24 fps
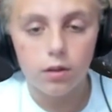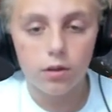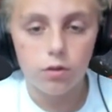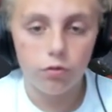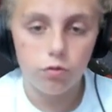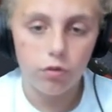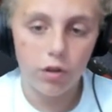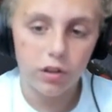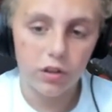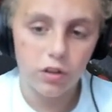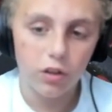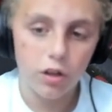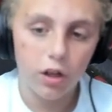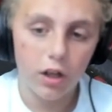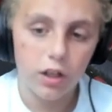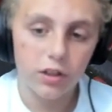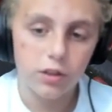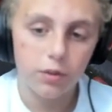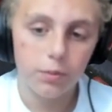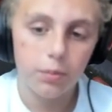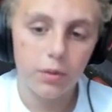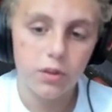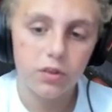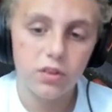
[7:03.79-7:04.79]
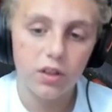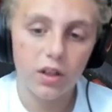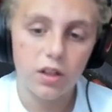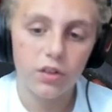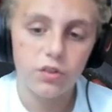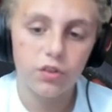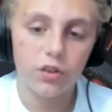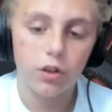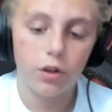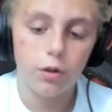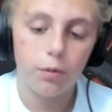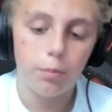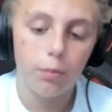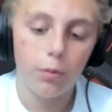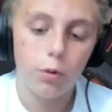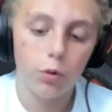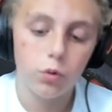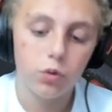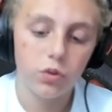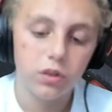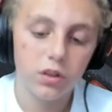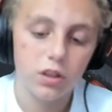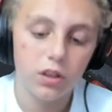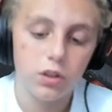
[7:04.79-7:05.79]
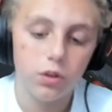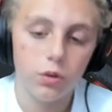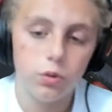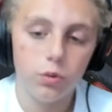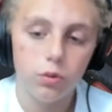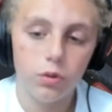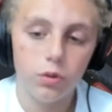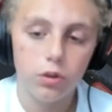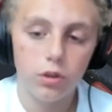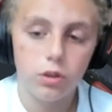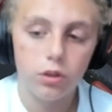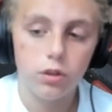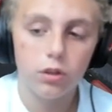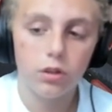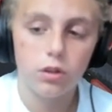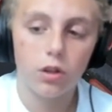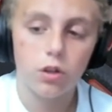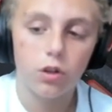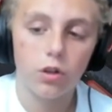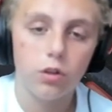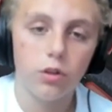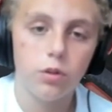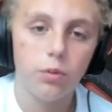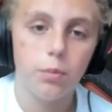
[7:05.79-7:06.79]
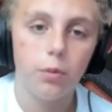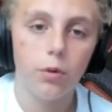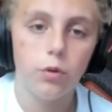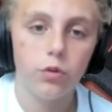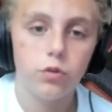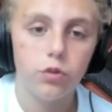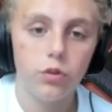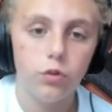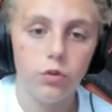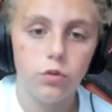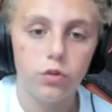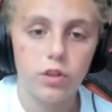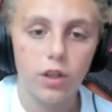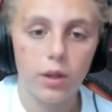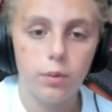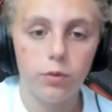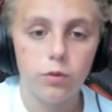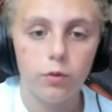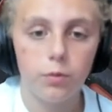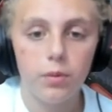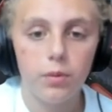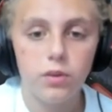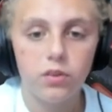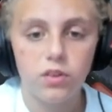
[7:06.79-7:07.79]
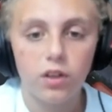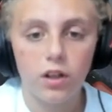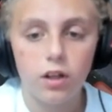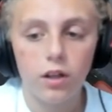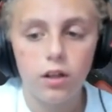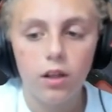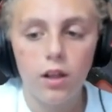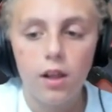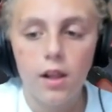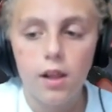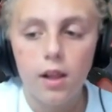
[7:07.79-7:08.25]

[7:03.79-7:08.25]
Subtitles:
radar guided missiles are the most used types of missile.